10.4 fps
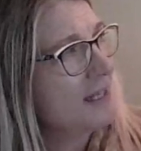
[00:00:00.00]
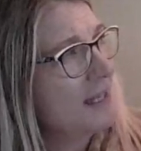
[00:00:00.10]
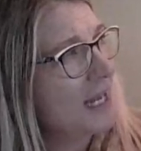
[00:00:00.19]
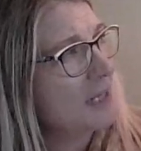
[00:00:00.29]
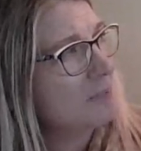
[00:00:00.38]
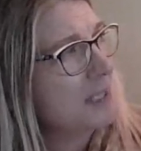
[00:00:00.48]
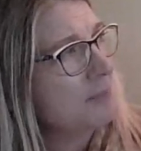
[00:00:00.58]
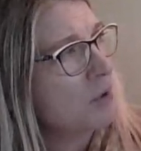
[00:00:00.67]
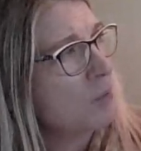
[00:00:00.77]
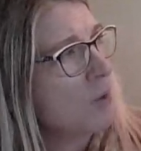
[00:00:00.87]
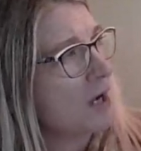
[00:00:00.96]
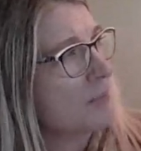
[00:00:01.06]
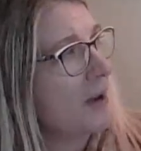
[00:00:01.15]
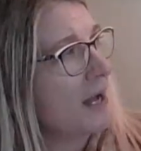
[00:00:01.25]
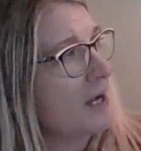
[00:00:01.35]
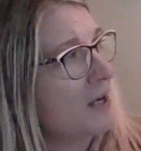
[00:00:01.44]
and people walk
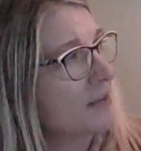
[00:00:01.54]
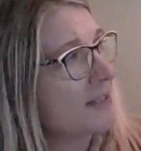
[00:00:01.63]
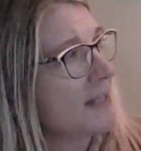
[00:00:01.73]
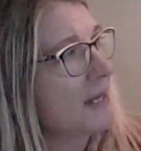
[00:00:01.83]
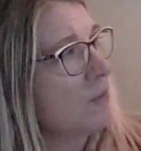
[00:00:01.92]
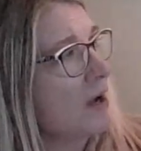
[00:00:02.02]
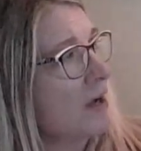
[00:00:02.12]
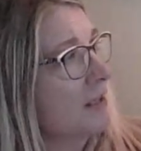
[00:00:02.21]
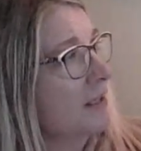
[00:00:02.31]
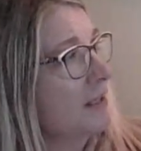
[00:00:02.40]
by on the sidewalk.